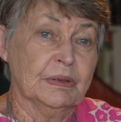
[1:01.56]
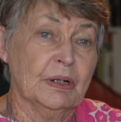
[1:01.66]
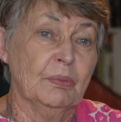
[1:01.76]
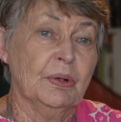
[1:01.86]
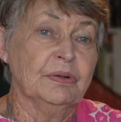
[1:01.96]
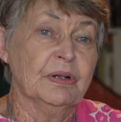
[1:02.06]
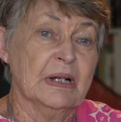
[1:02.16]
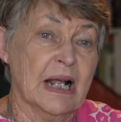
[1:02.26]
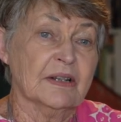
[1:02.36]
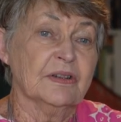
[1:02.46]
They weren't
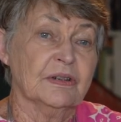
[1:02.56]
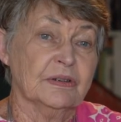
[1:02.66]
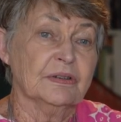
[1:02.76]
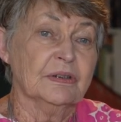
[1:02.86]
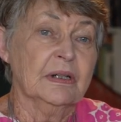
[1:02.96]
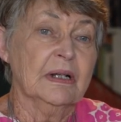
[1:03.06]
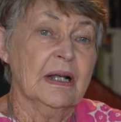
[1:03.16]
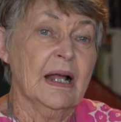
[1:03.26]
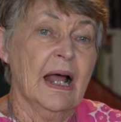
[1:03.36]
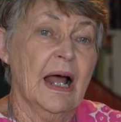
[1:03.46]
an accident,
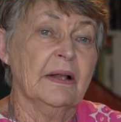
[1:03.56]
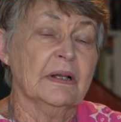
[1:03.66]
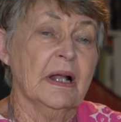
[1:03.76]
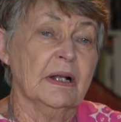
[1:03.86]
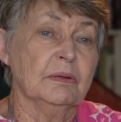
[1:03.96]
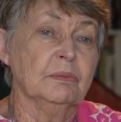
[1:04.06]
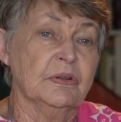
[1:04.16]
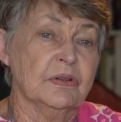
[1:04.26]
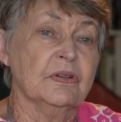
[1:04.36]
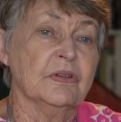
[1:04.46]
and that it
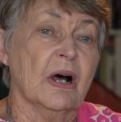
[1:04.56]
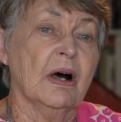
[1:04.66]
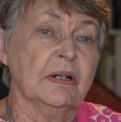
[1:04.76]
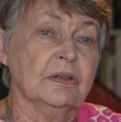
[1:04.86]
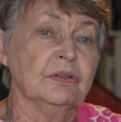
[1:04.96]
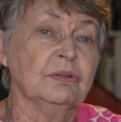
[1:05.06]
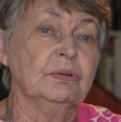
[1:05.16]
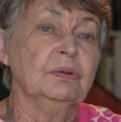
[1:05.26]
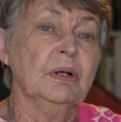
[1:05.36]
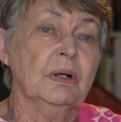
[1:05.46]
was designed to